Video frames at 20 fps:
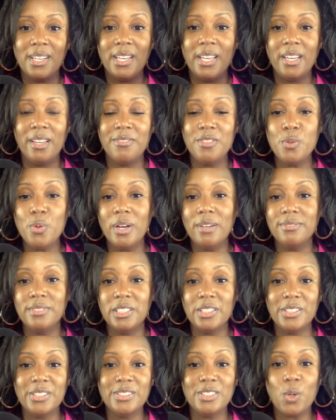If you have
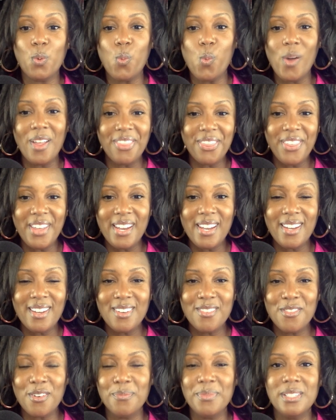learned one thing
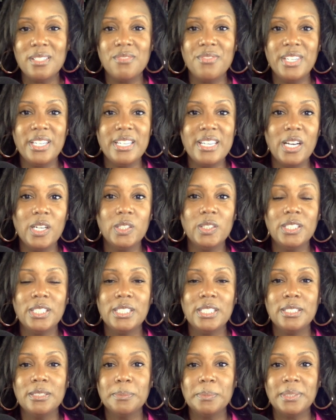from this video,
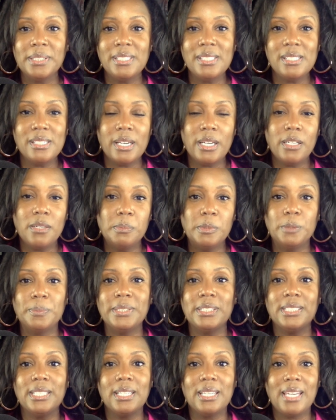please take a
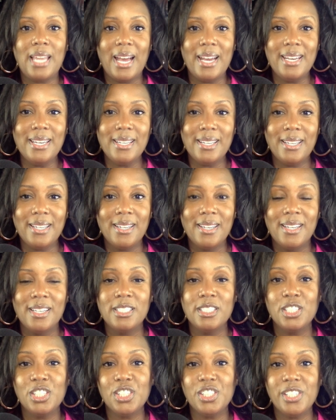moment to like,
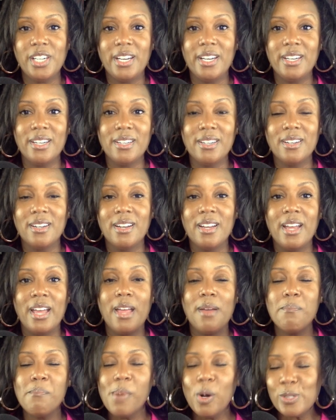share,
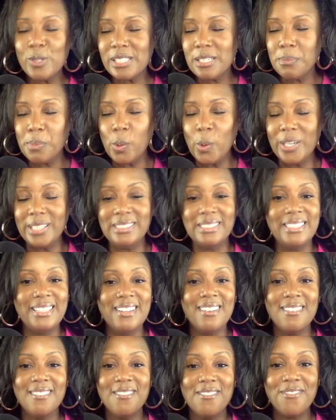and most importantly,
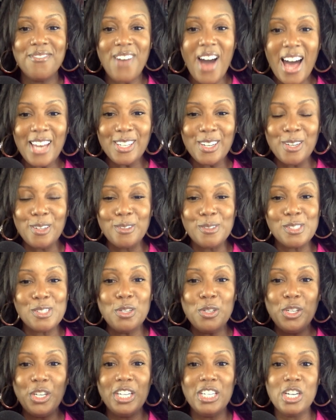follow so
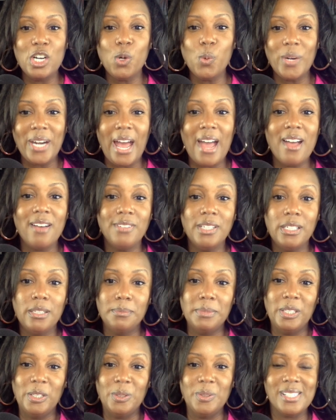you can know when I have
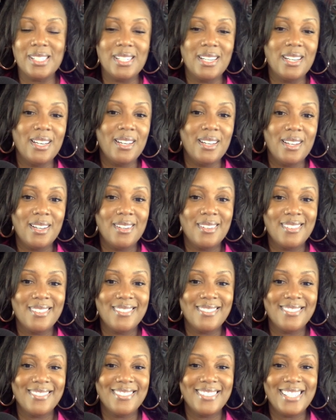uploads.
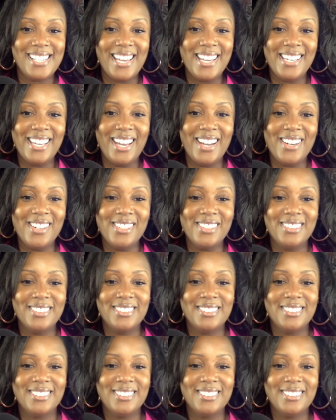Take care.